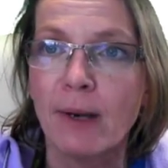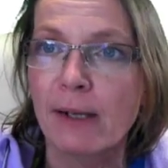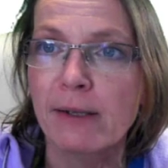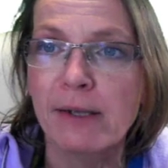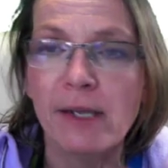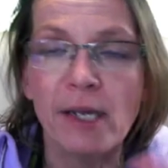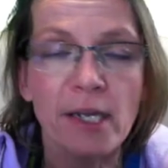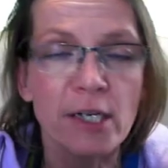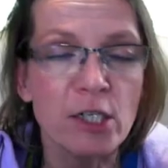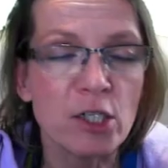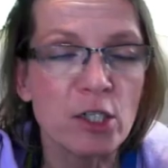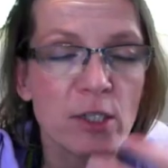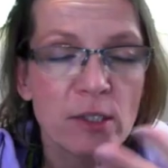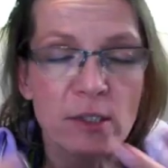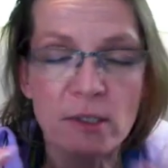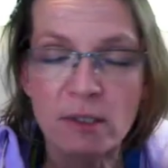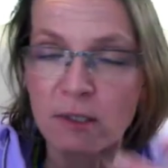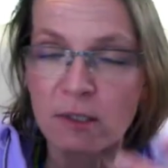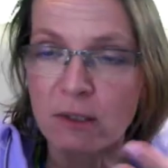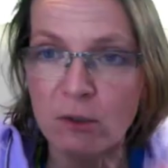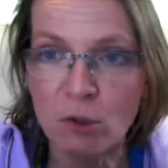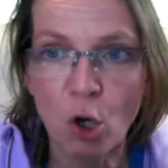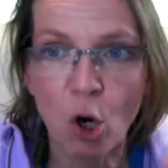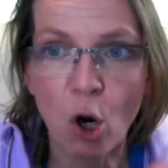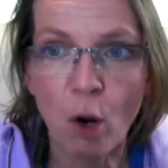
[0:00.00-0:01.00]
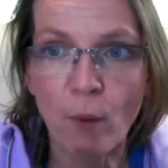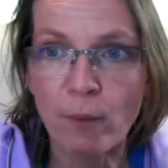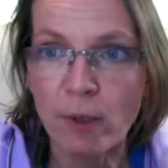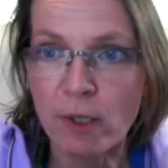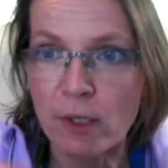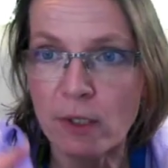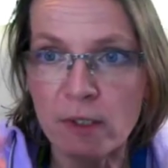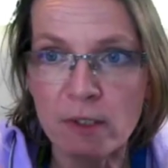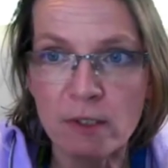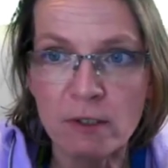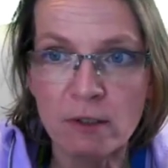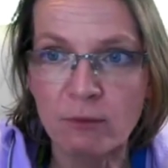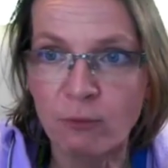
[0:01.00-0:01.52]
Are there just
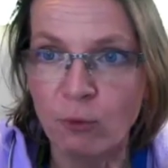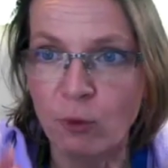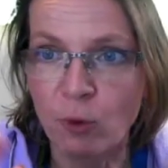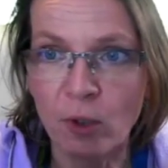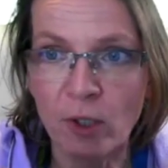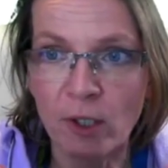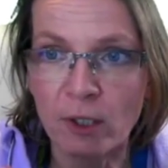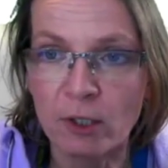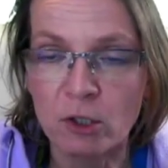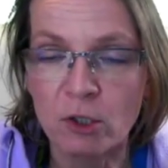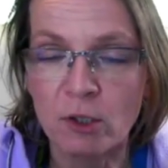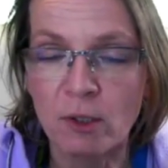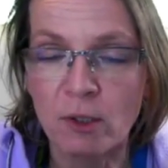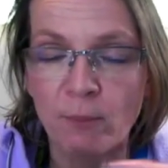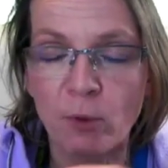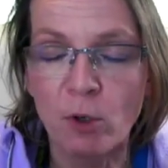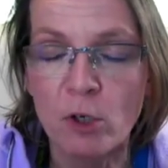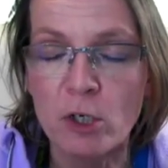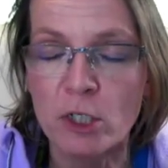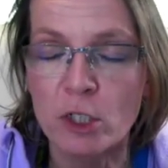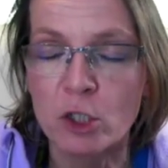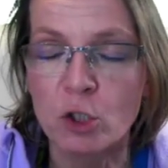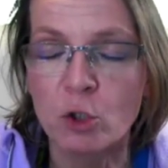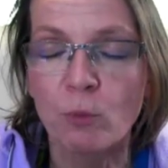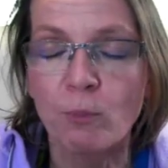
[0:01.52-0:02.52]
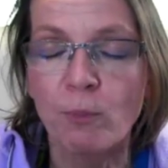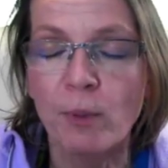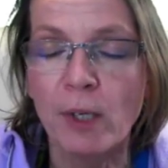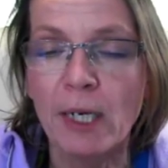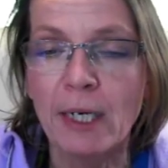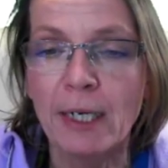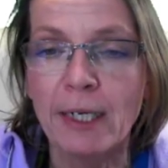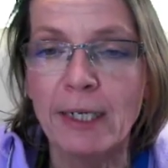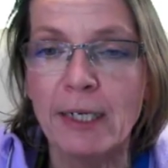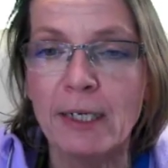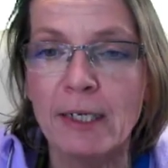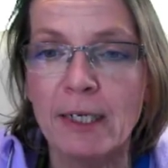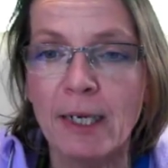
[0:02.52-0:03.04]
comments where the project
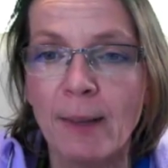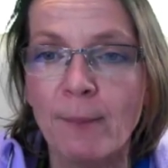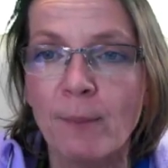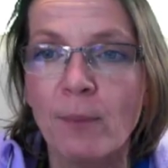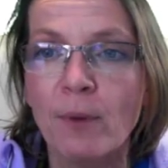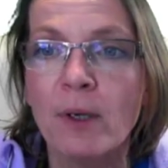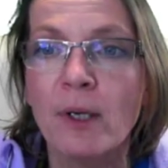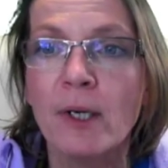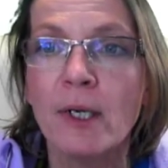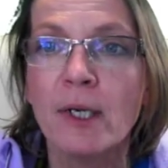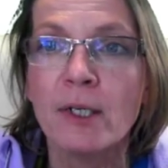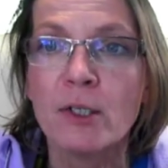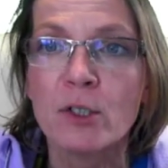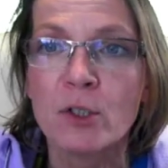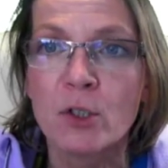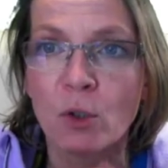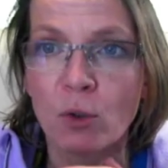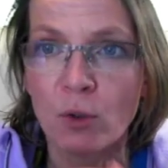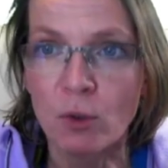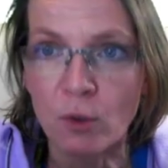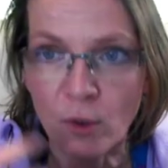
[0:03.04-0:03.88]
should be cleaned up?